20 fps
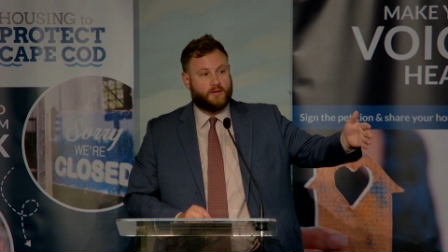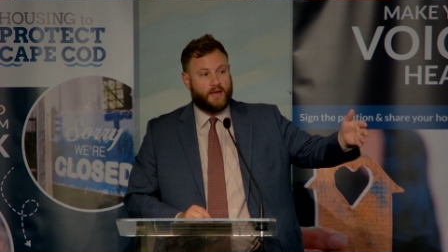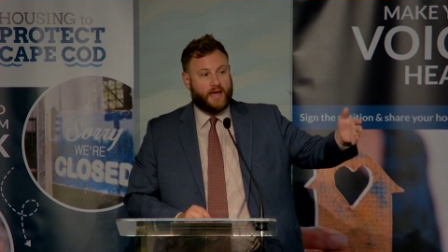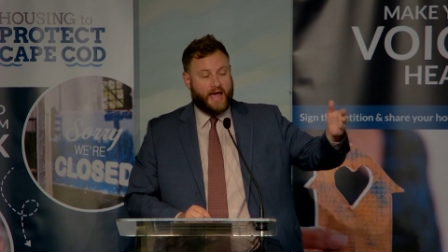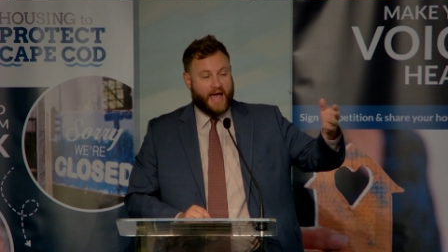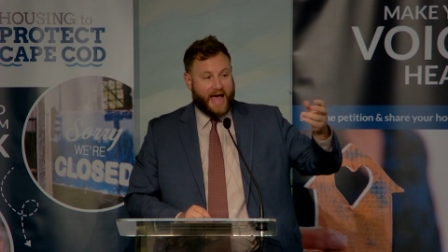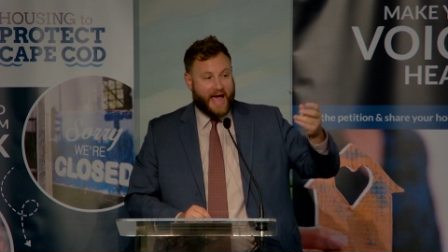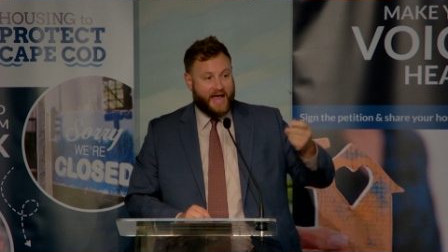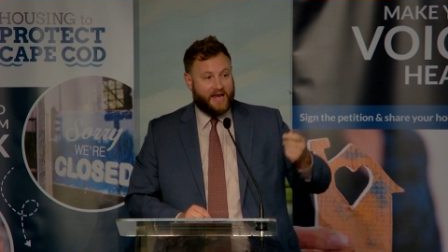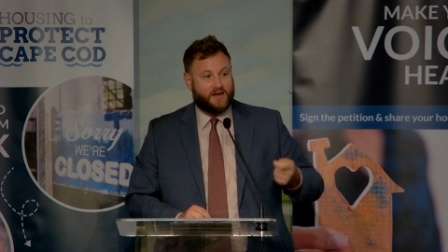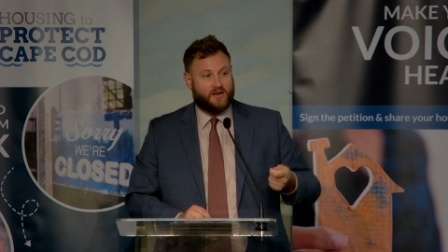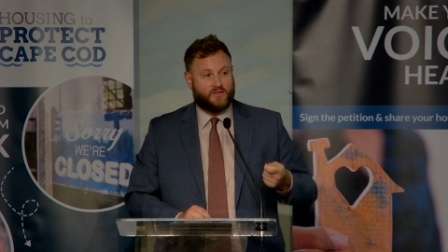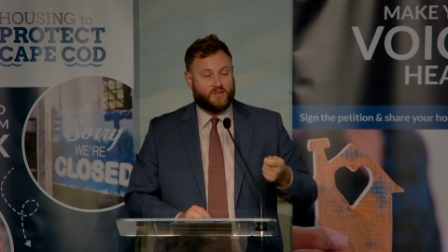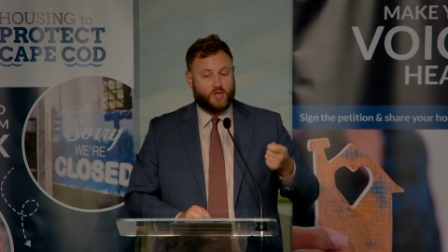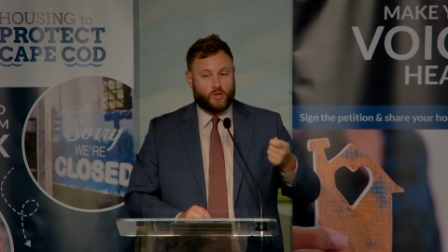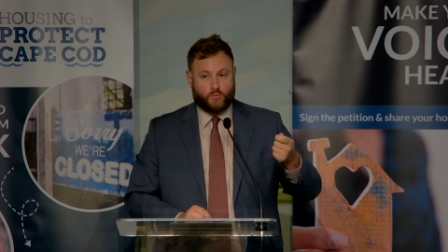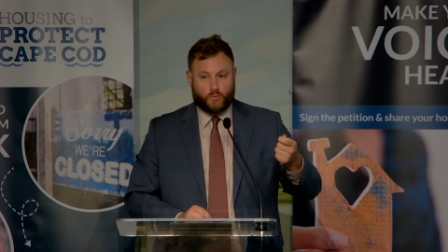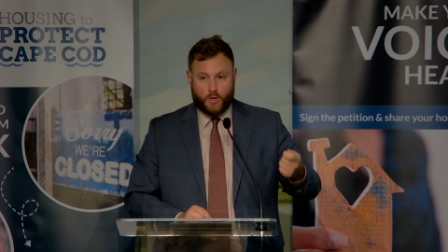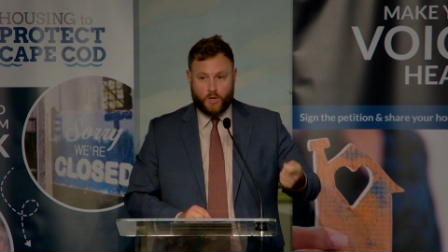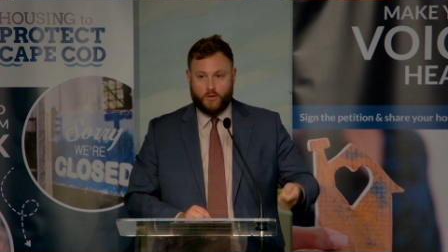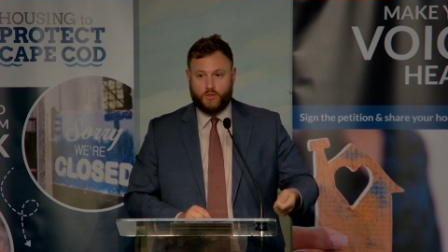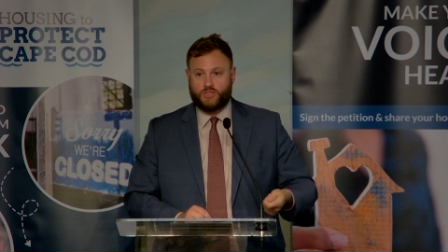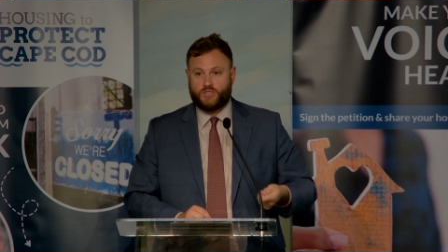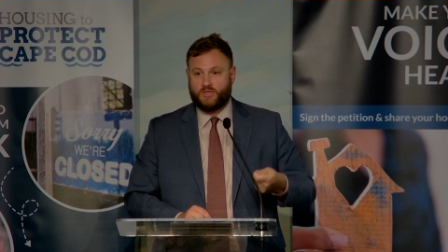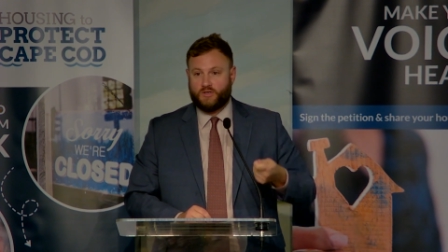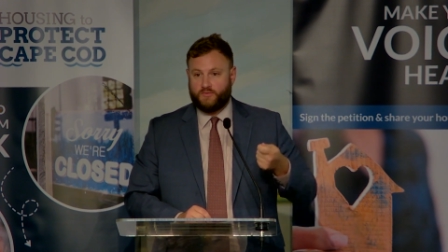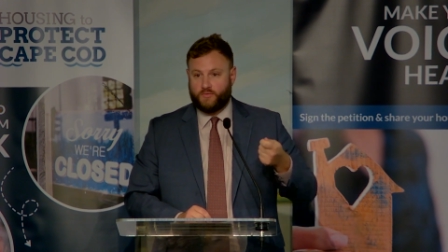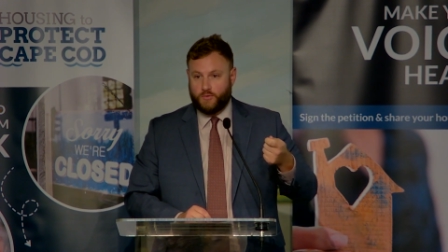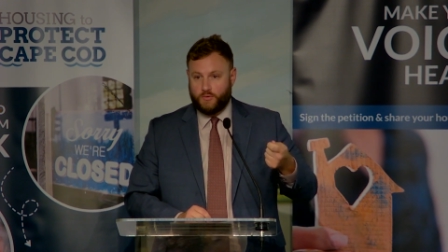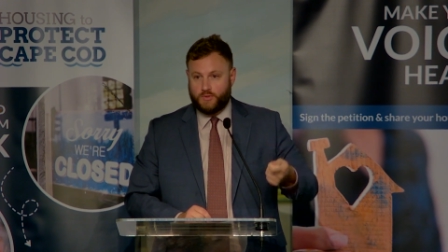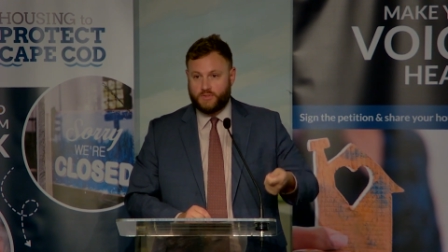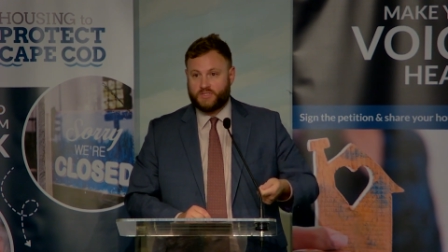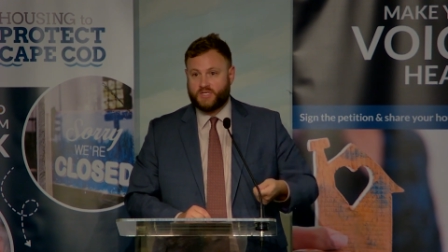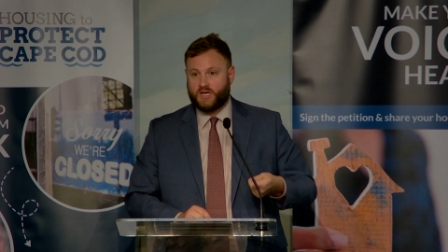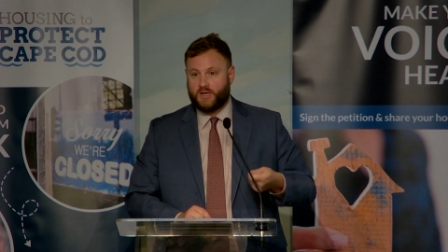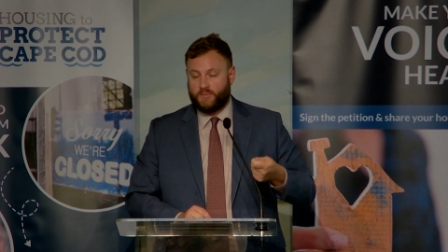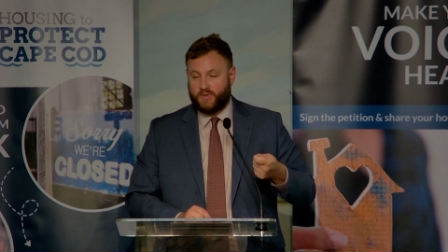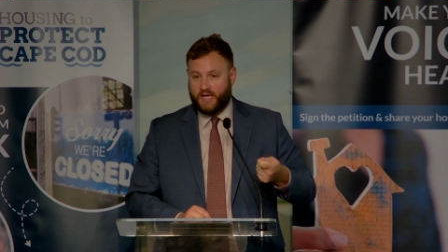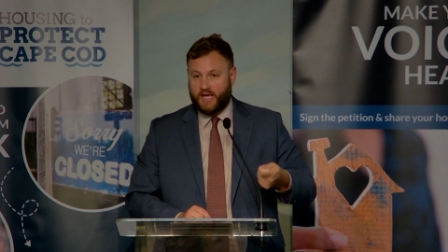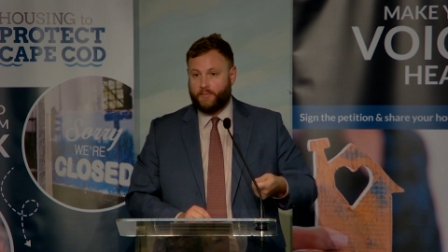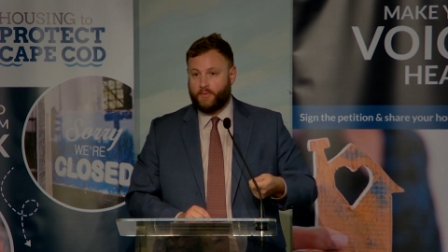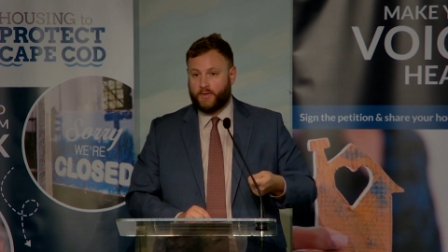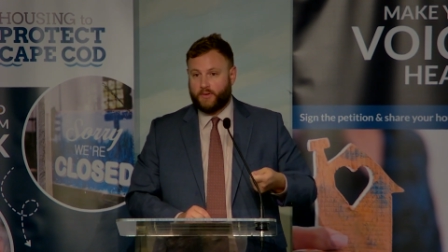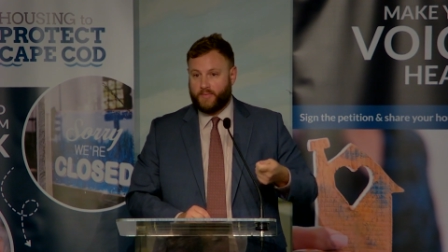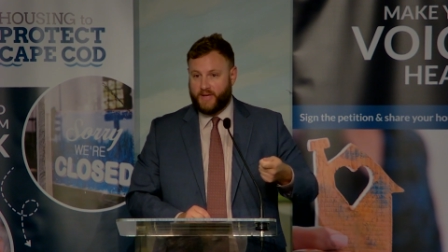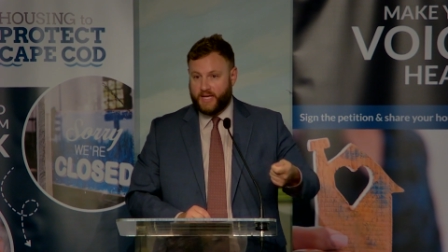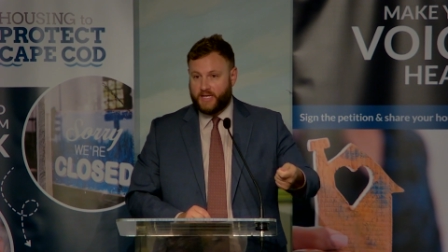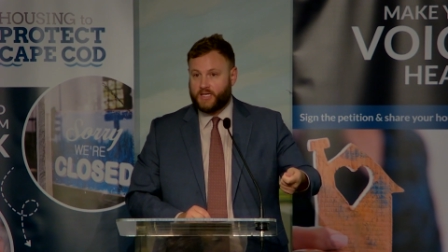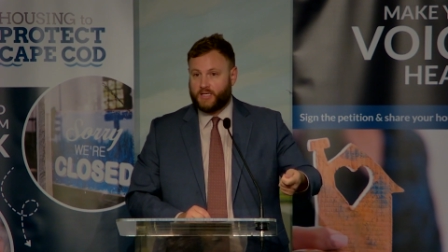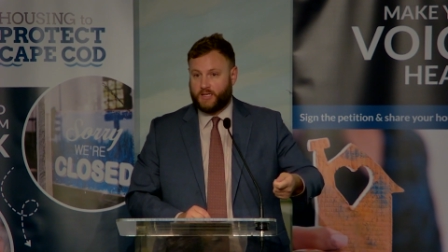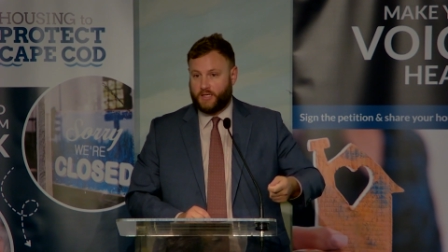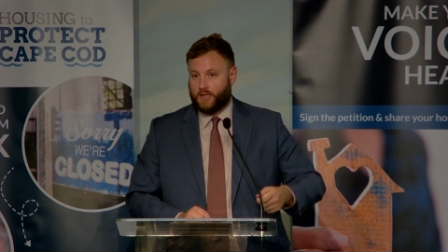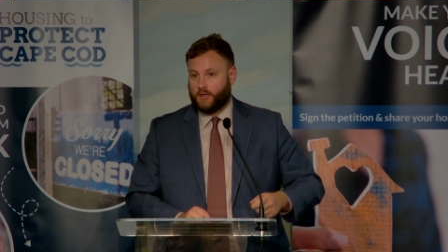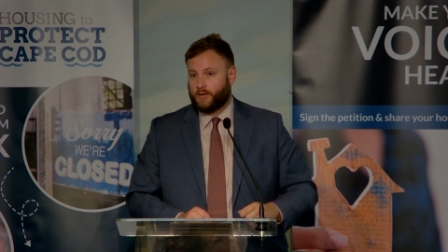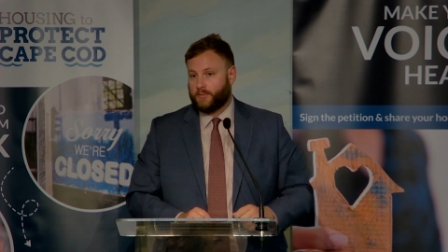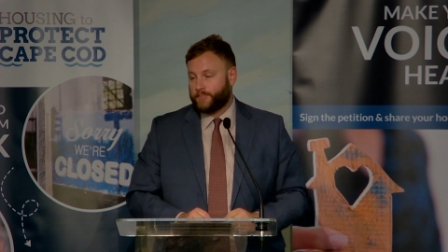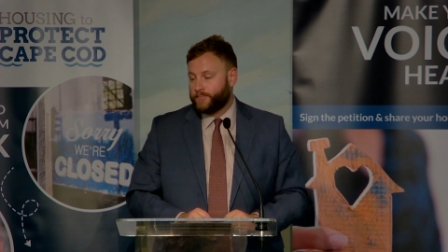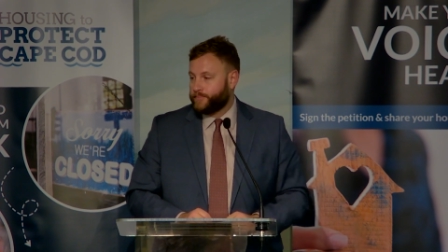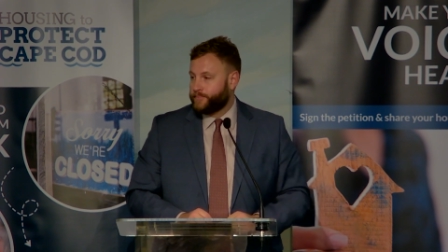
at the erosion of who's going to be able to make it here.